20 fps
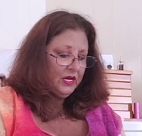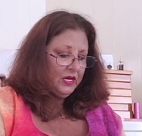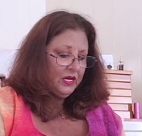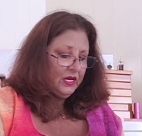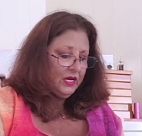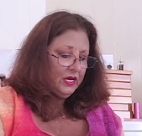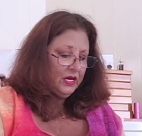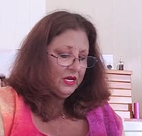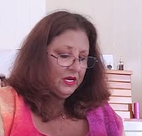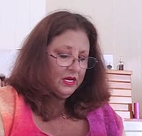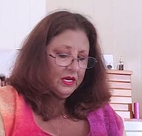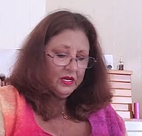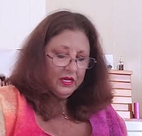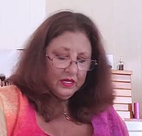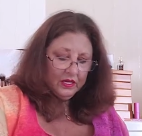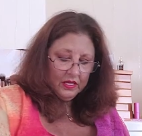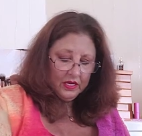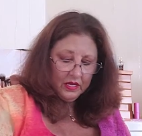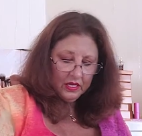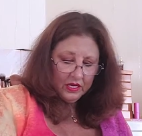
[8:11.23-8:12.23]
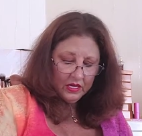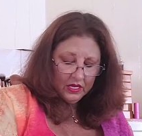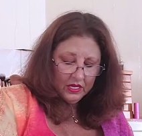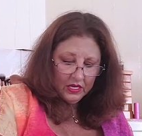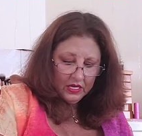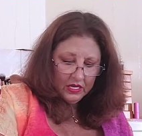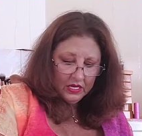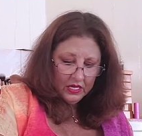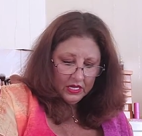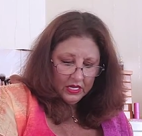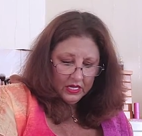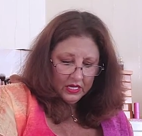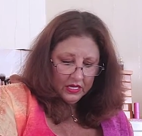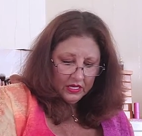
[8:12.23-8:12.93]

(no one is talking)